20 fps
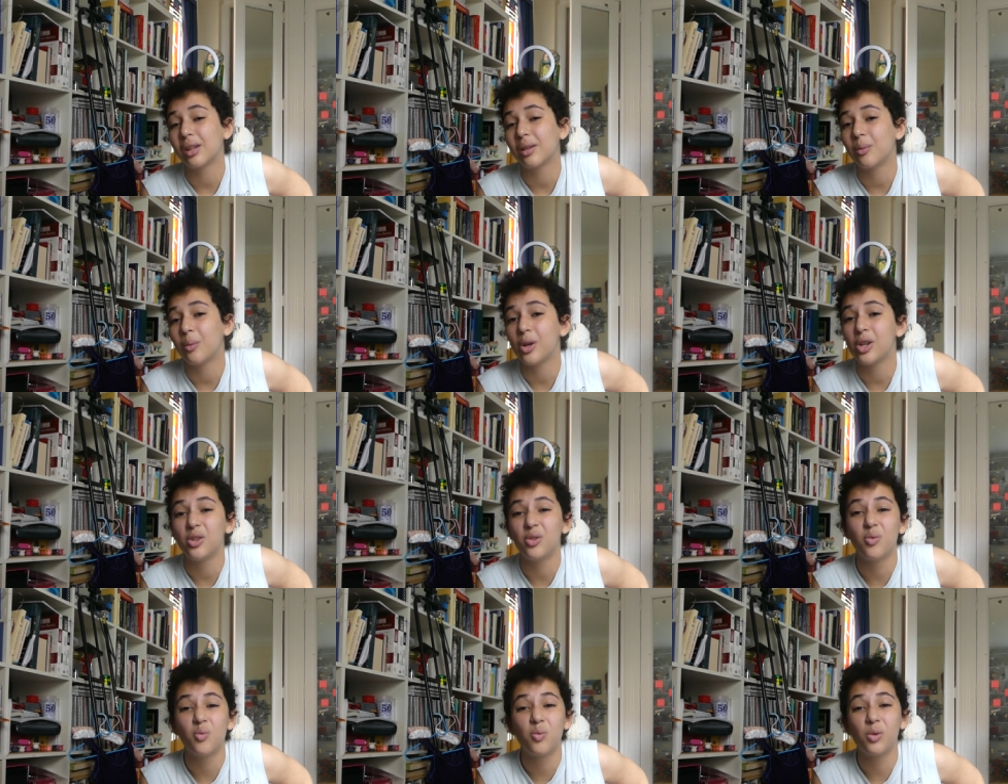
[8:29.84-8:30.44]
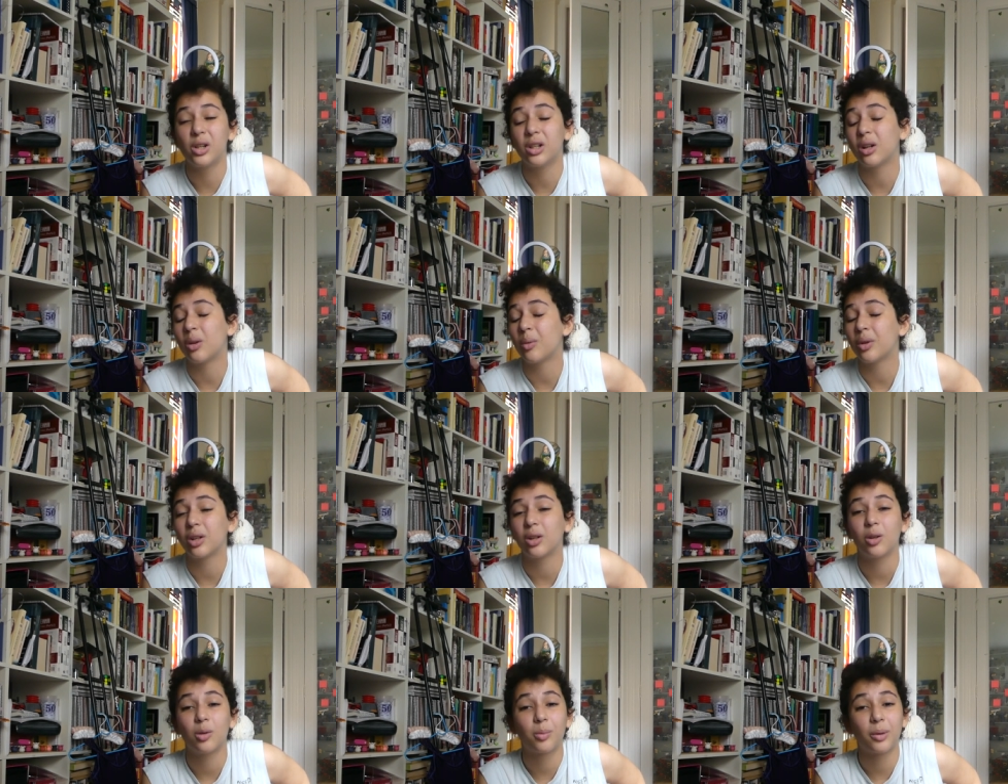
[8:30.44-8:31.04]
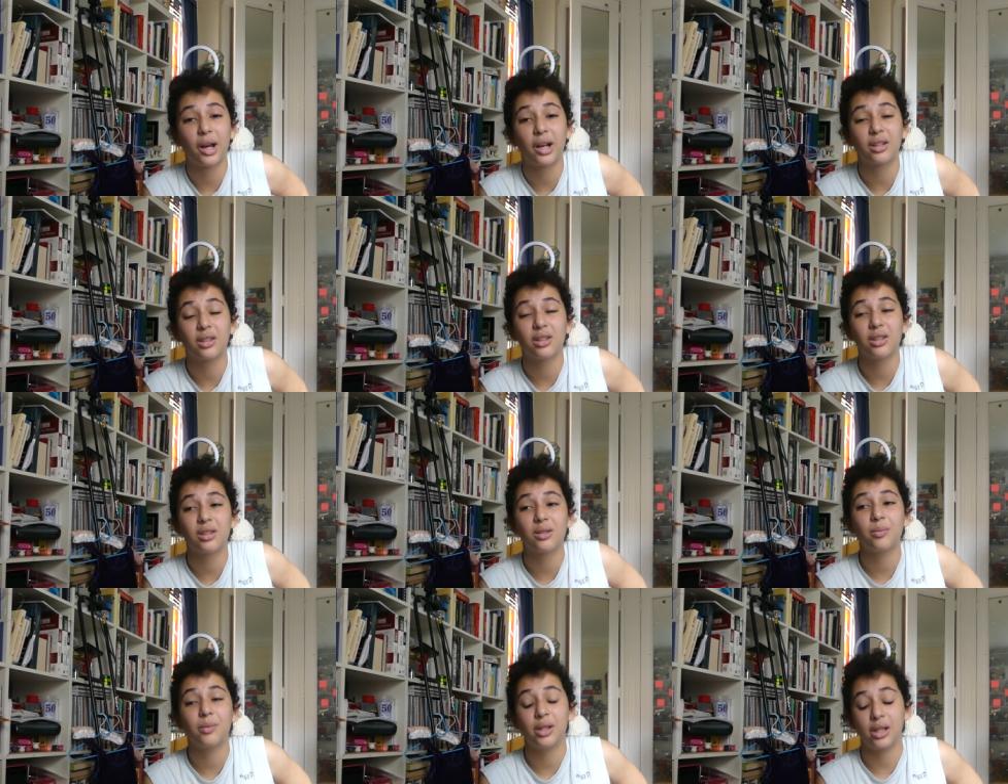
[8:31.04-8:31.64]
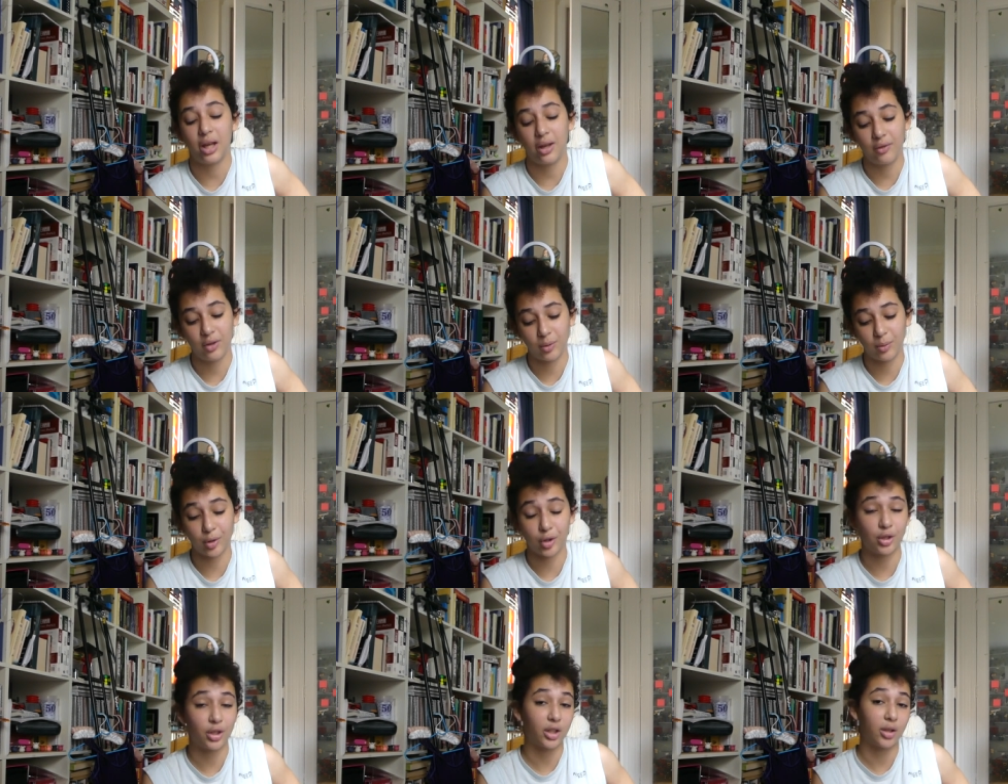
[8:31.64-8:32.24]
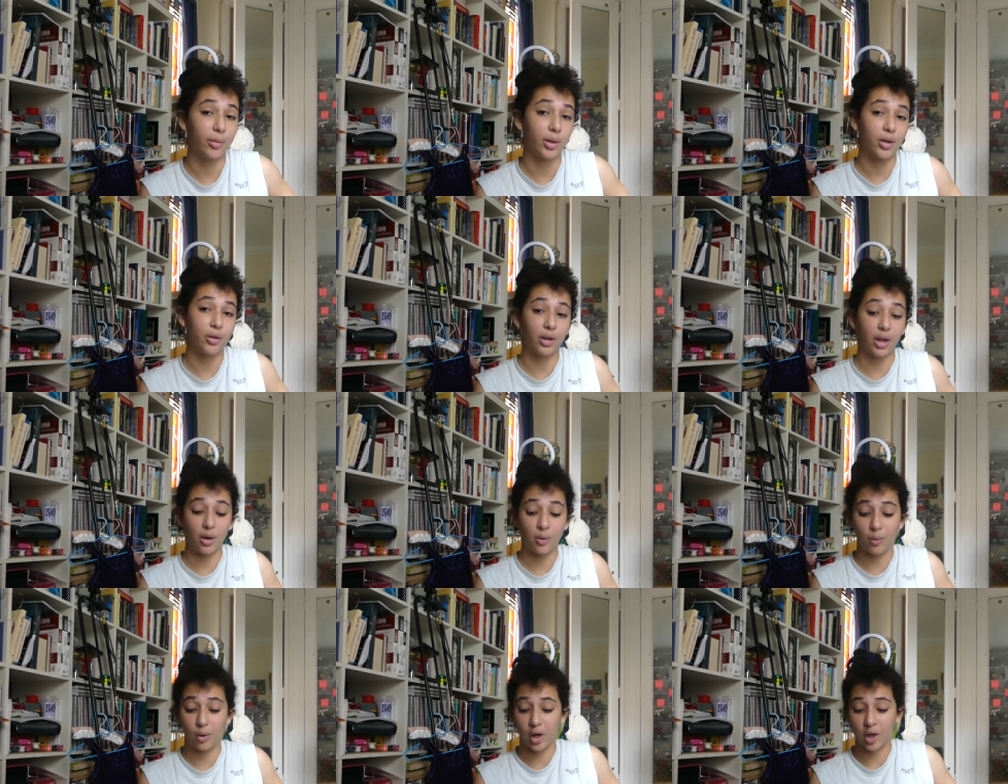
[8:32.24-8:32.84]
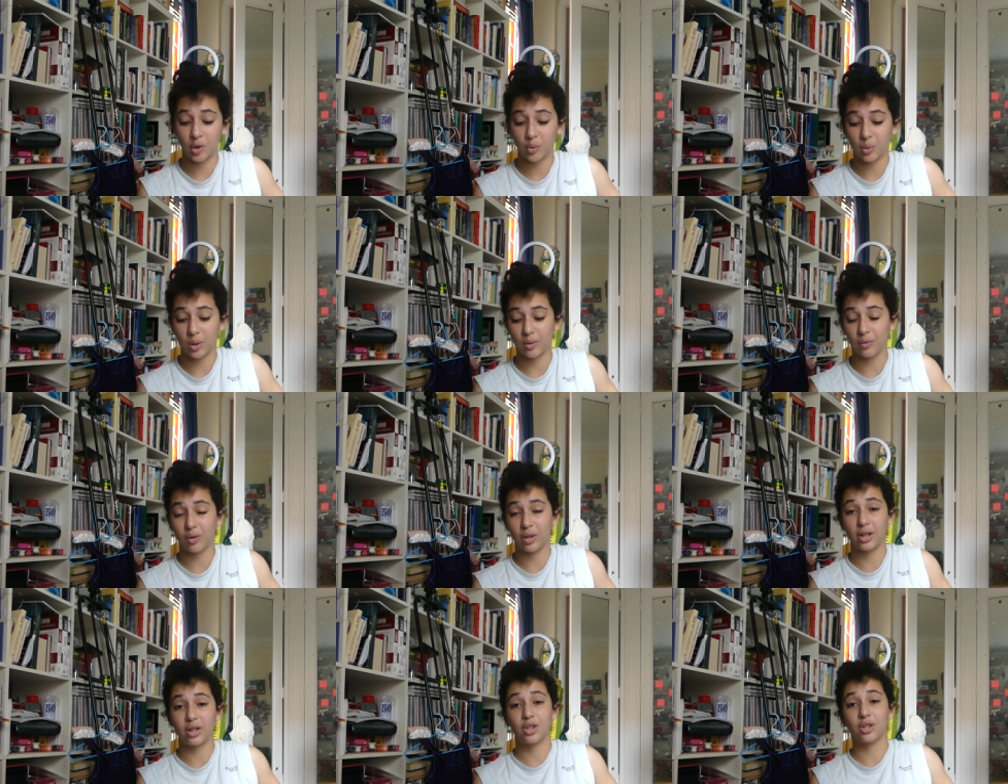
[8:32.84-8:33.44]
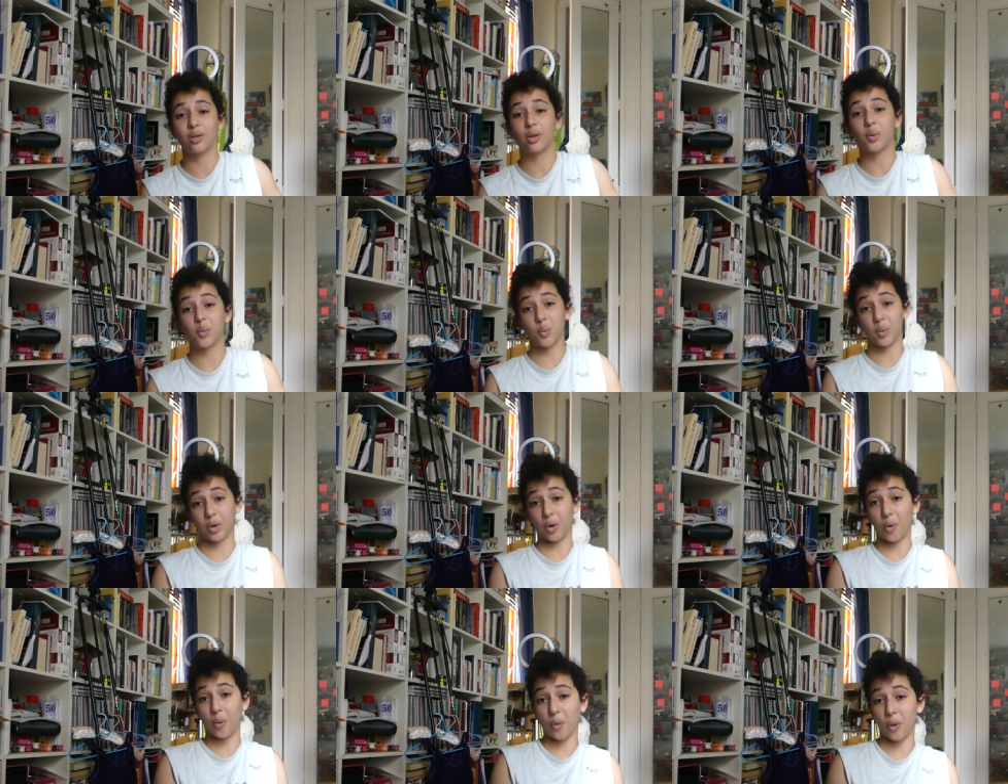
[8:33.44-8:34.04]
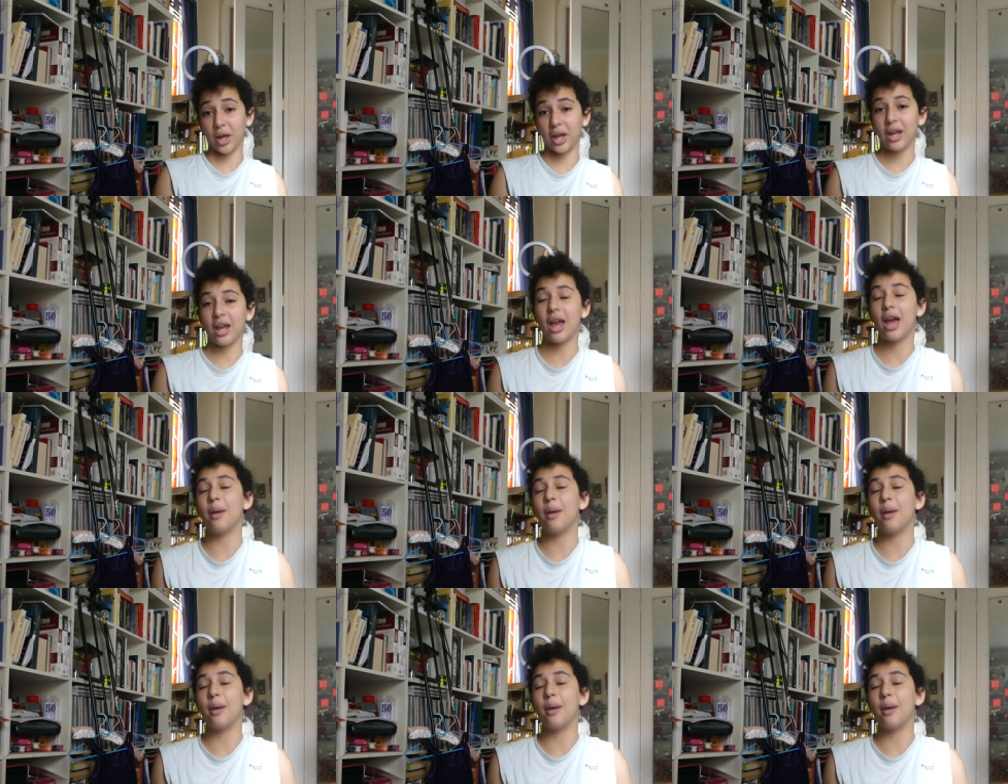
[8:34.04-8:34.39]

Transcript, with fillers: when you really don't want to go practice. Because I have this Russian documentary that I watch whenever I just want to quit,